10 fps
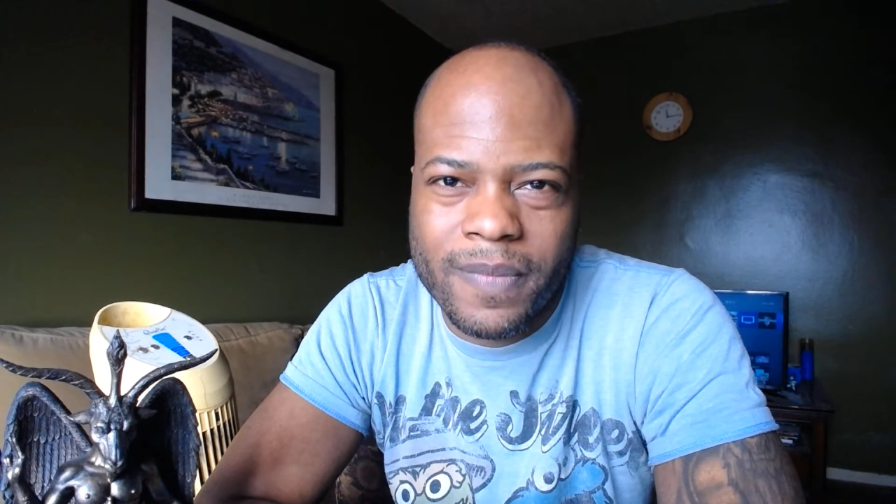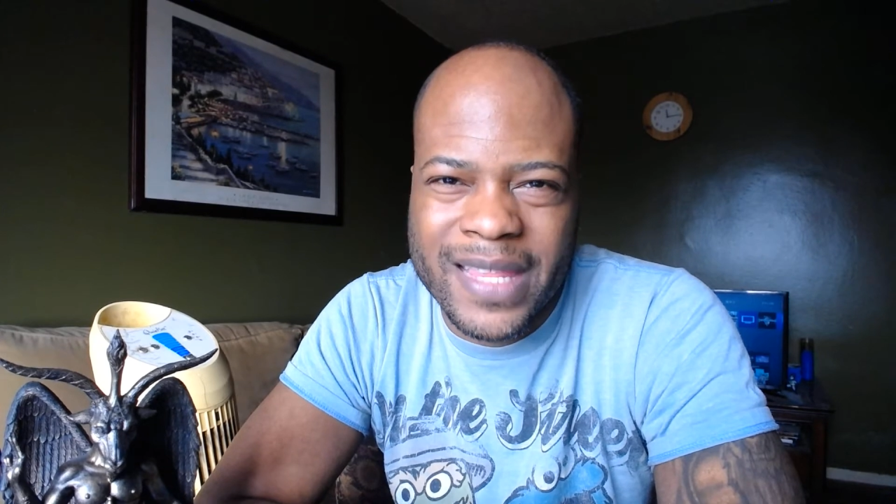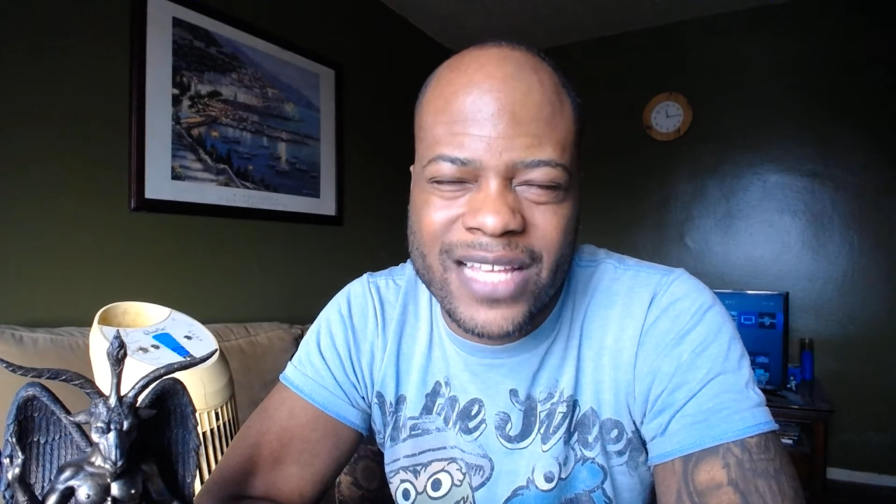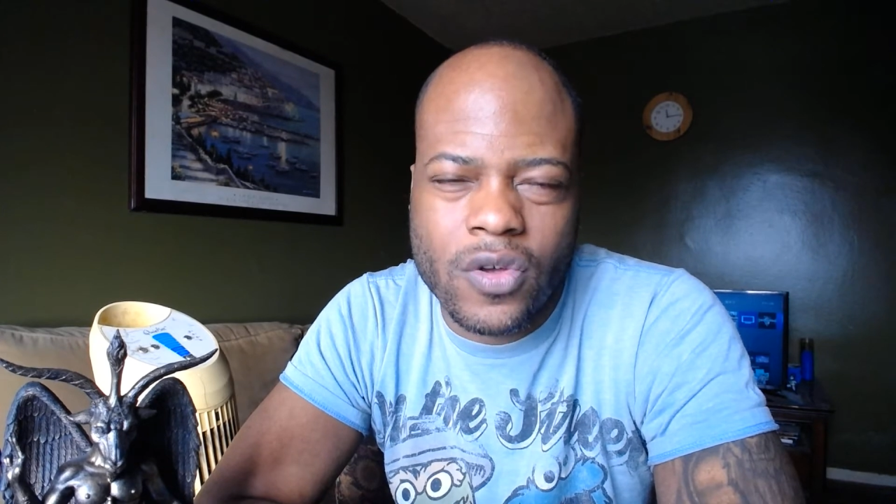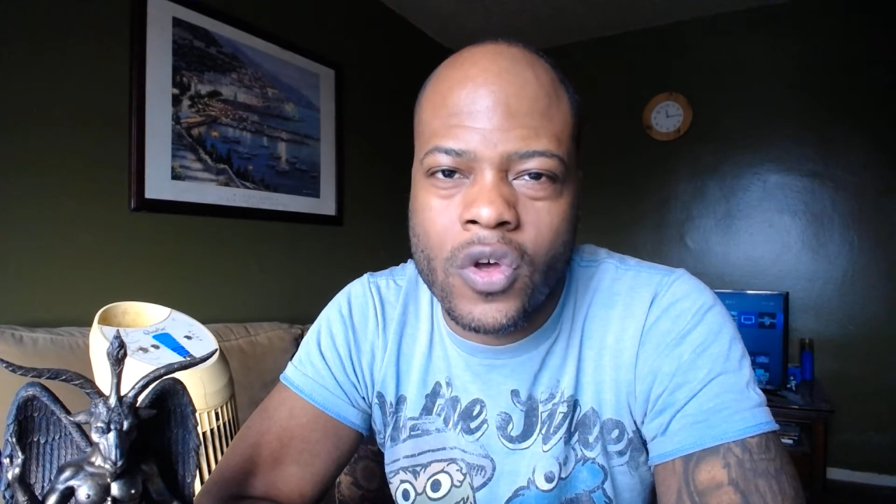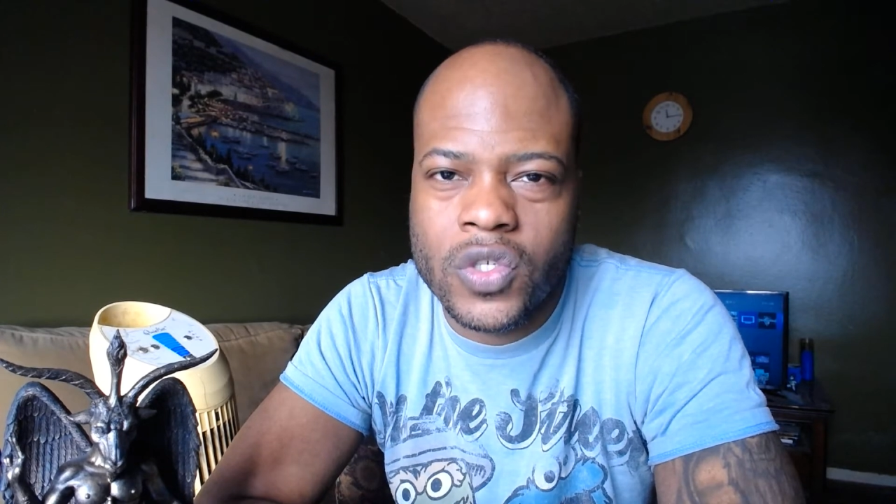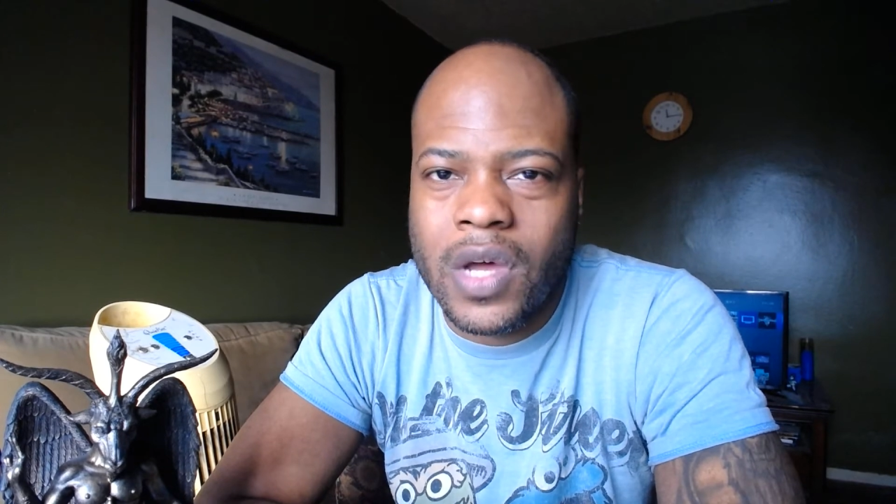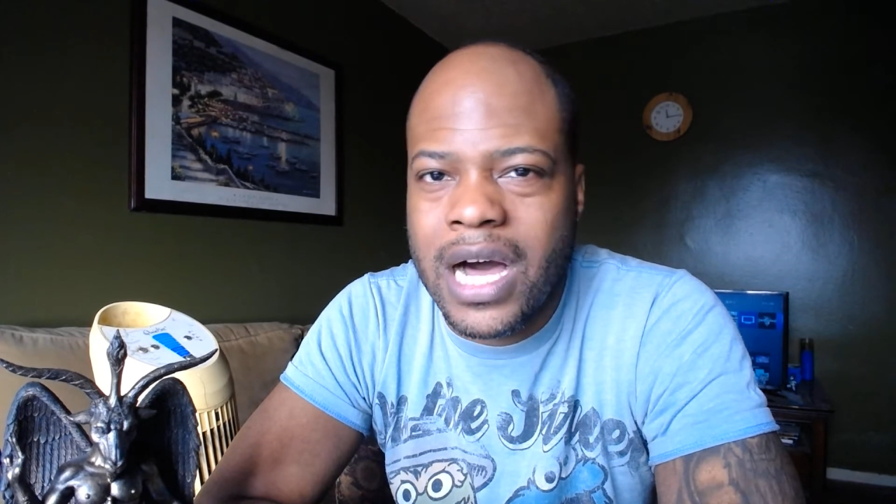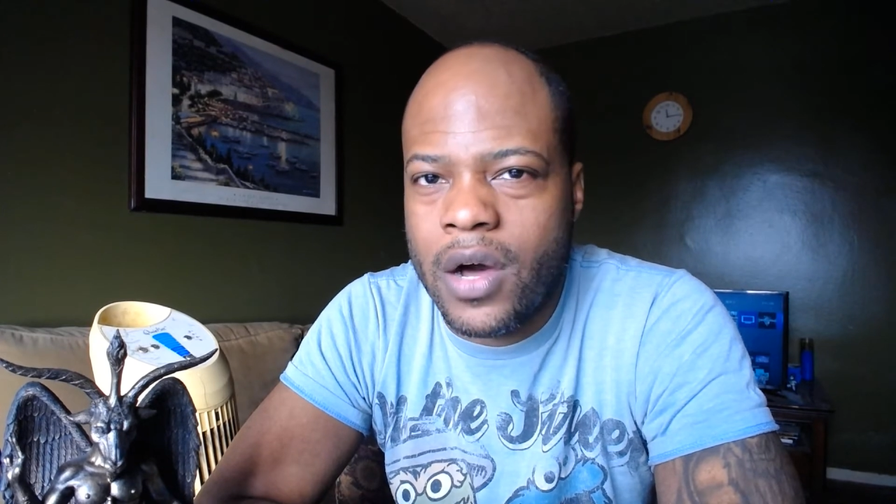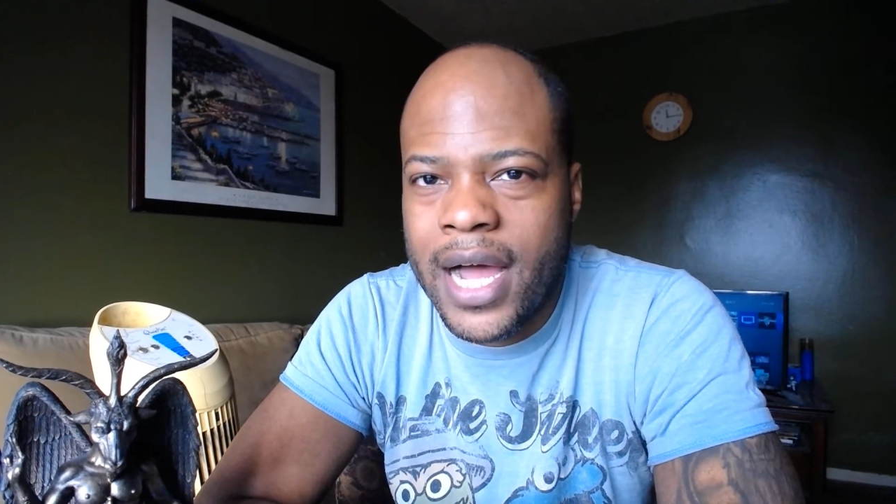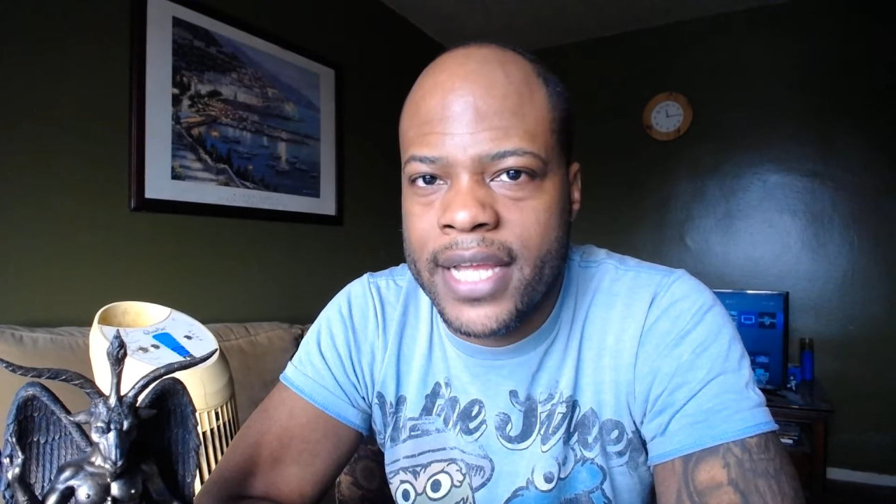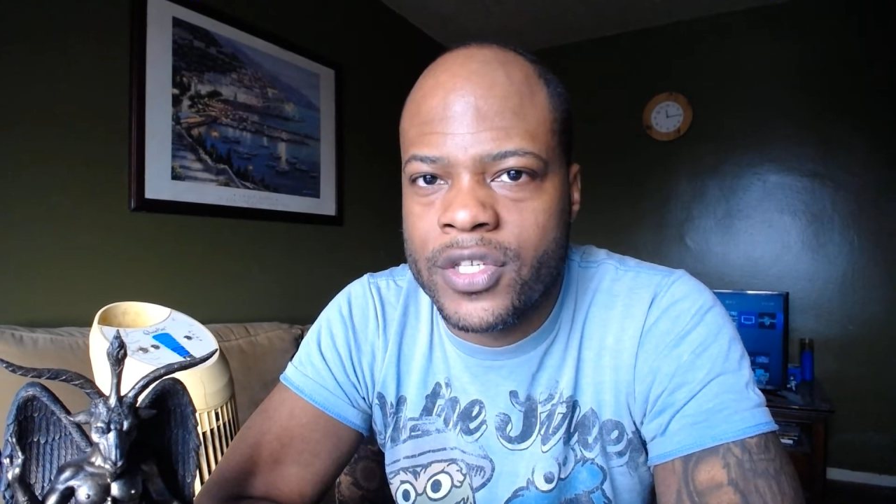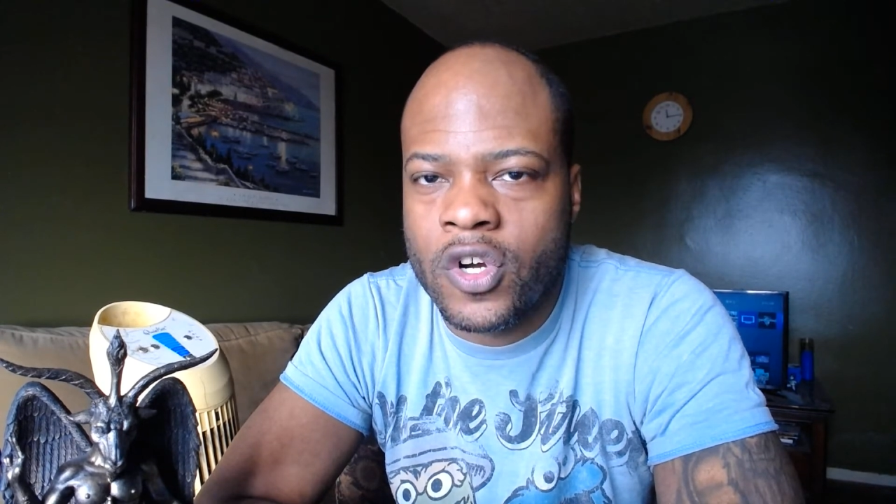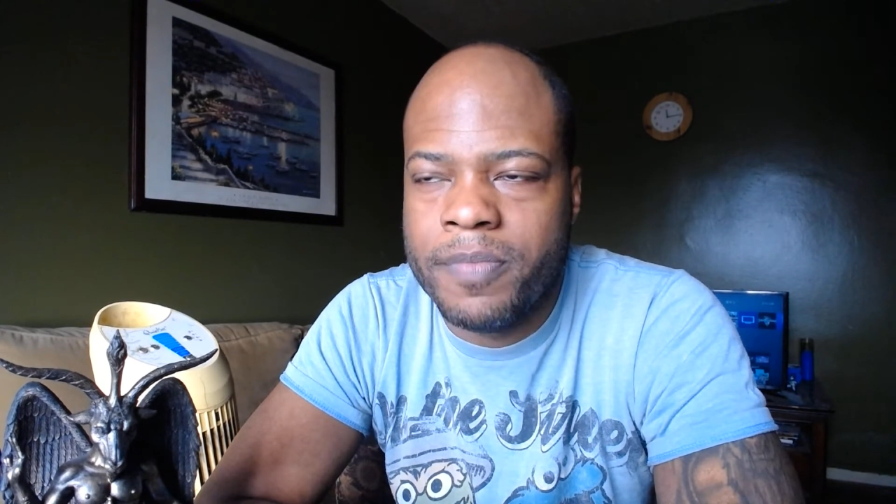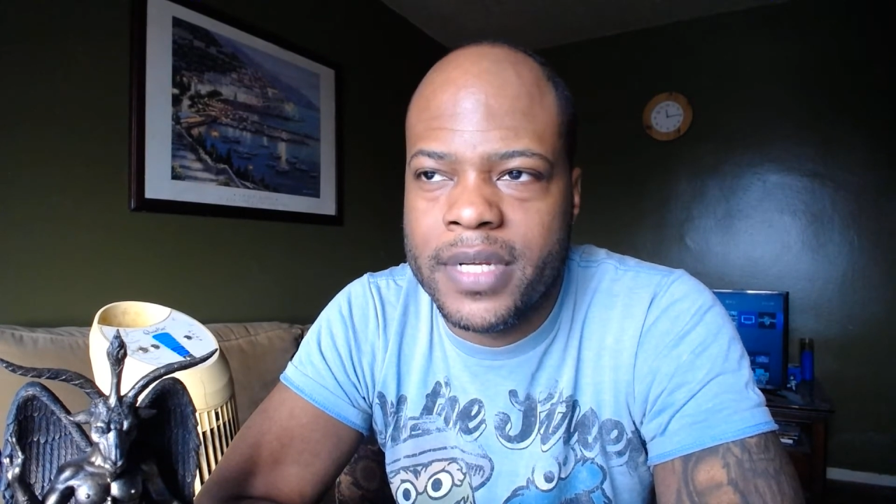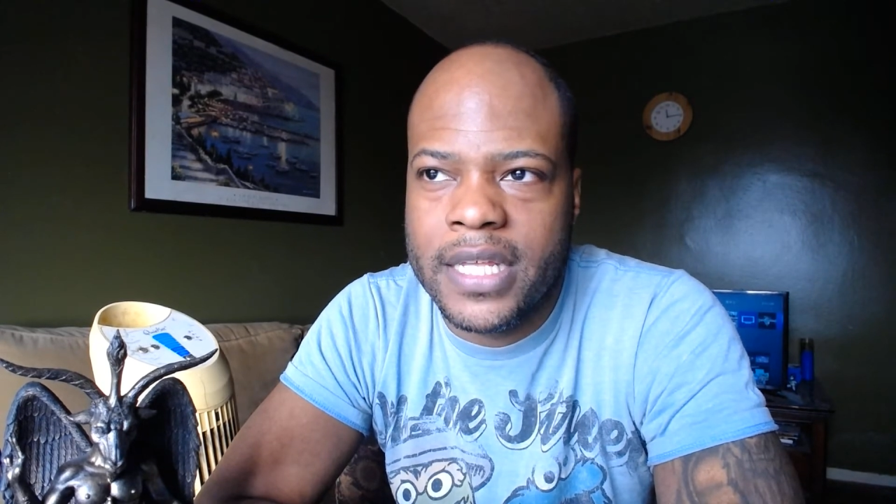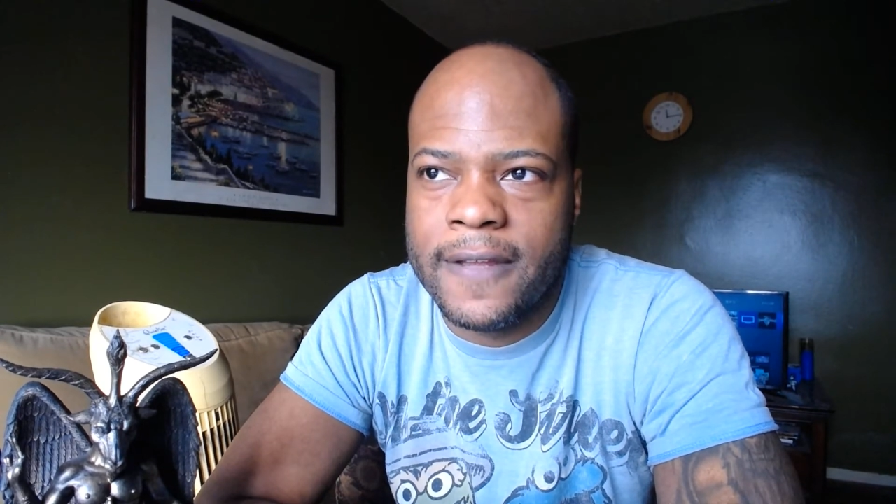That's also how I interpret it.